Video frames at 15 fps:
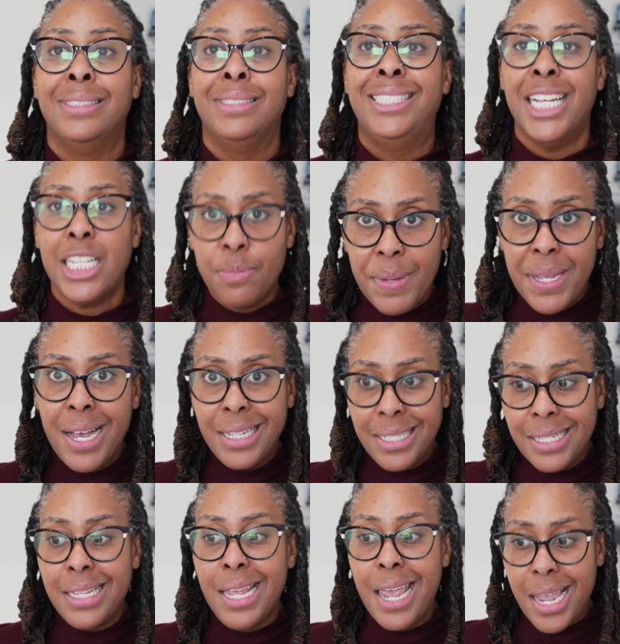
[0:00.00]
Just
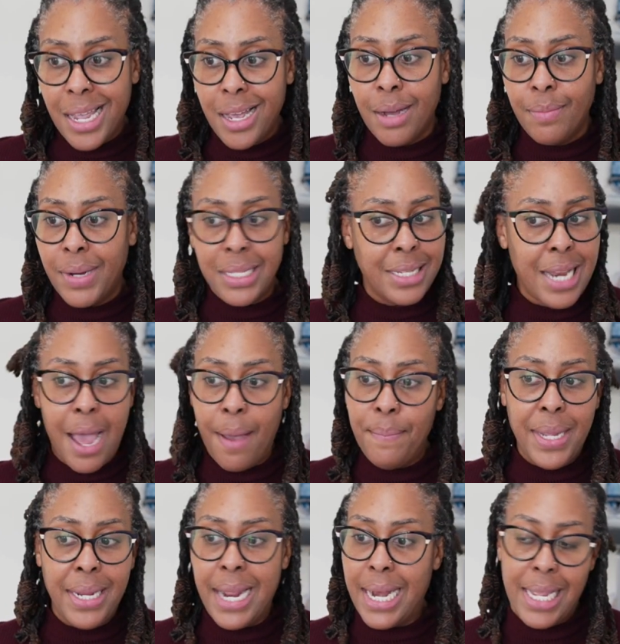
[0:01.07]
because it's income does not
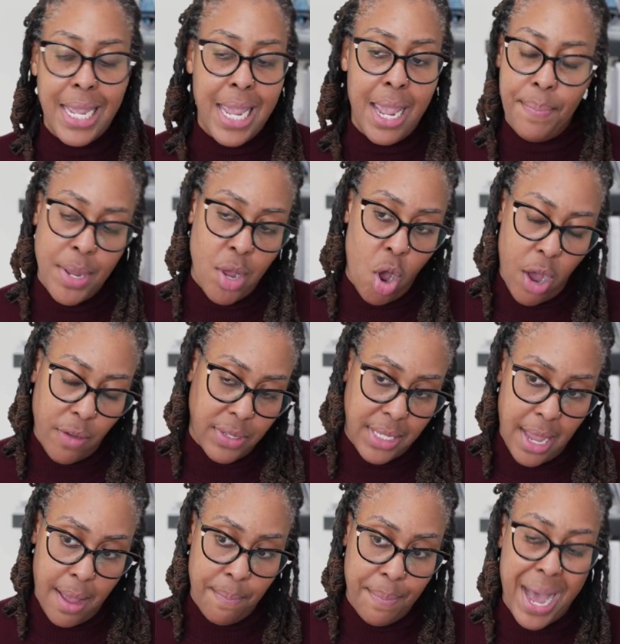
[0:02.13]
mean that it can't be
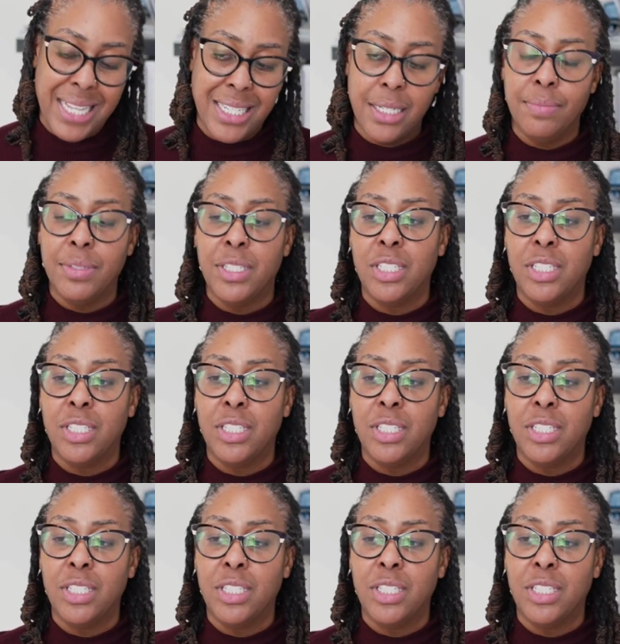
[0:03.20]
offset by some